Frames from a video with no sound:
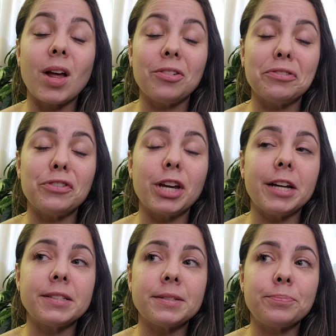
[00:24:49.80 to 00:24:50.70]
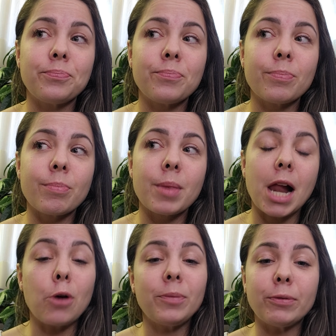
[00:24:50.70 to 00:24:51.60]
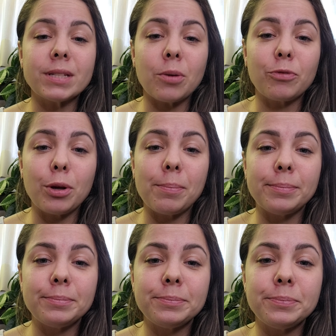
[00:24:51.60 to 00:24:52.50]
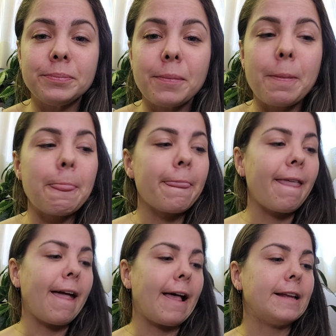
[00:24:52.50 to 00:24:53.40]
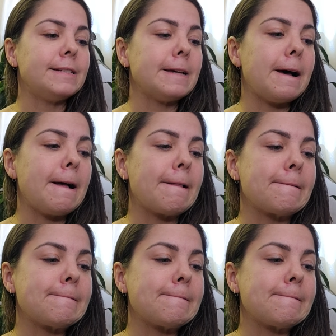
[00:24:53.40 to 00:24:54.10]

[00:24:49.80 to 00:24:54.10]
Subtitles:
I love you guys. I hope that was helpful. And yeah.